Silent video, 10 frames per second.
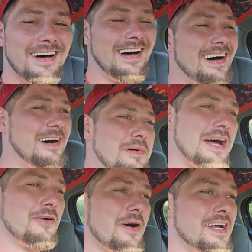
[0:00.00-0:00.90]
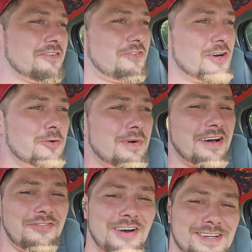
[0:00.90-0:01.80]
I'm um, on the way to film my
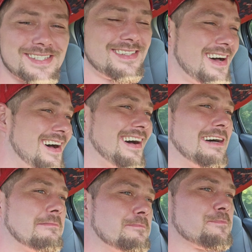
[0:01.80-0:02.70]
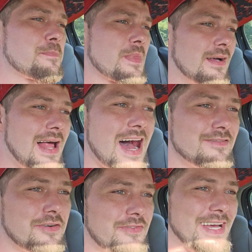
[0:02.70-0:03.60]
first uh, live
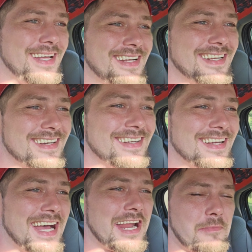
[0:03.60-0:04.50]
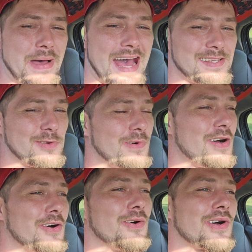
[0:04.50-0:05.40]
event, and I pass a
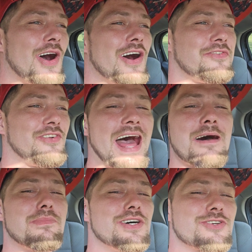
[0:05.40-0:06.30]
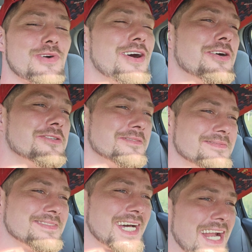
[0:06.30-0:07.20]
road called Flatbush Road,
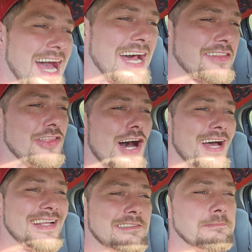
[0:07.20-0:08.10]
and I had a thought.